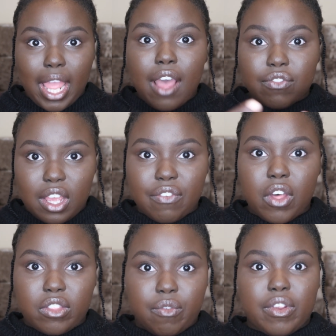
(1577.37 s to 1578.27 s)
Like, after I
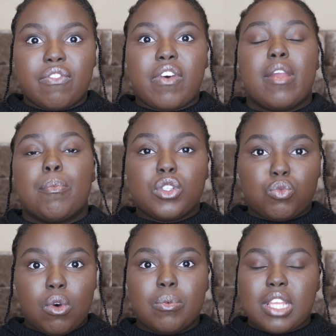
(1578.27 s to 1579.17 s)
felt that ring of fire, I
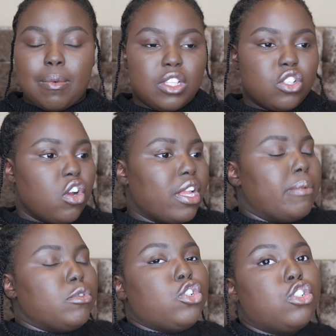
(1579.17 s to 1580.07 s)
pushed one more time, and this girl
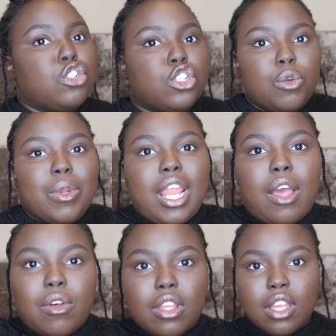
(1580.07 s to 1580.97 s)
came shooting
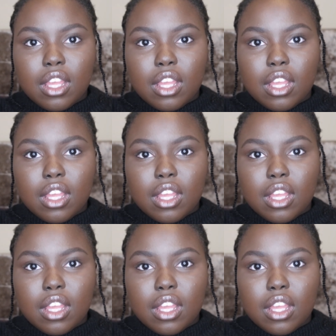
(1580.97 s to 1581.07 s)
out.